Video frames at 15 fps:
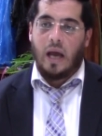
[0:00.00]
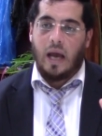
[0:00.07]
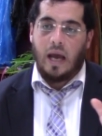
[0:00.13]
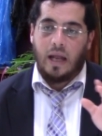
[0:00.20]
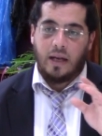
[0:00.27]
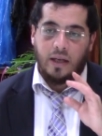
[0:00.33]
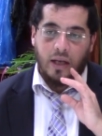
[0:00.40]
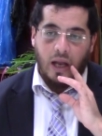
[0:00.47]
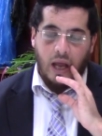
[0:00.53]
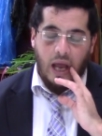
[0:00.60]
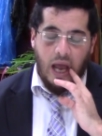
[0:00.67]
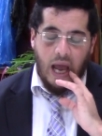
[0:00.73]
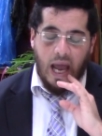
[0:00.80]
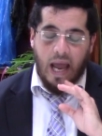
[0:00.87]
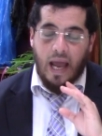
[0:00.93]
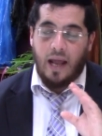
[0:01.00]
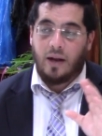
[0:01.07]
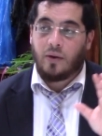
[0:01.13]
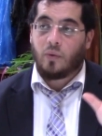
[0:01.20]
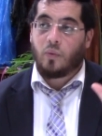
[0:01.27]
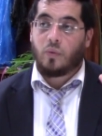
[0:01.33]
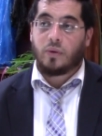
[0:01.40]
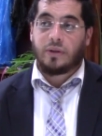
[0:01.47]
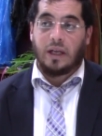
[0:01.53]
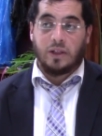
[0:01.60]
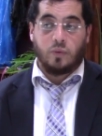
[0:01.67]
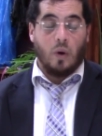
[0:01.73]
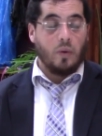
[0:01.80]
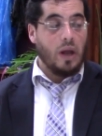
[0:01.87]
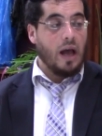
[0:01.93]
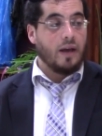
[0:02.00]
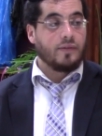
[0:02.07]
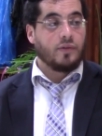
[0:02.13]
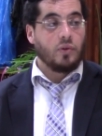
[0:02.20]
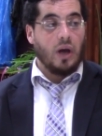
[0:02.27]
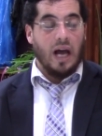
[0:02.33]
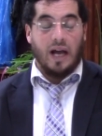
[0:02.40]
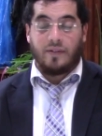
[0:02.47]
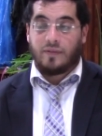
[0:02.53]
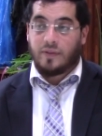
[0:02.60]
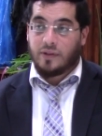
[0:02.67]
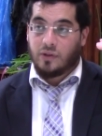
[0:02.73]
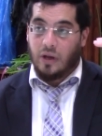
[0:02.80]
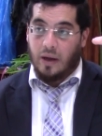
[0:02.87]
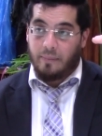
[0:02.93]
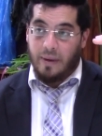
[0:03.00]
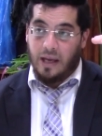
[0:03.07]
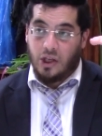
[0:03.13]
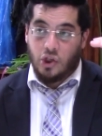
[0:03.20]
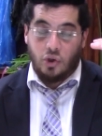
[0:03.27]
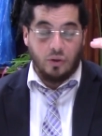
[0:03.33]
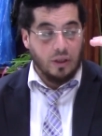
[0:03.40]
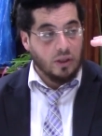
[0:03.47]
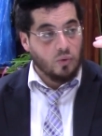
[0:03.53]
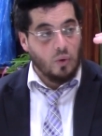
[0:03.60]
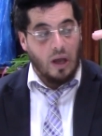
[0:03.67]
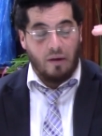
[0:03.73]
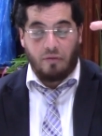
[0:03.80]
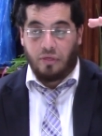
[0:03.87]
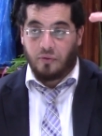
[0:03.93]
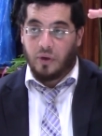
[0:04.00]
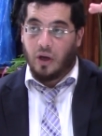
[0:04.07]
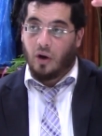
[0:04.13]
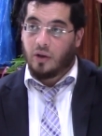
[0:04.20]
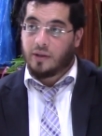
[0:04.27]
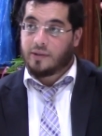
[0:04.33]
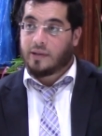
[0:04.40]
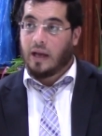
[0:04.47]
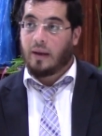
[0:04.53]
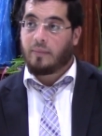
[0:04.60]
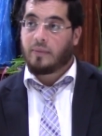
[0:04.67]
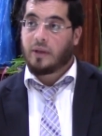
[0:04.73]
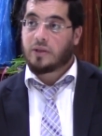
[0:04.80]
And that's what we have to make sure that we have 3 all the time.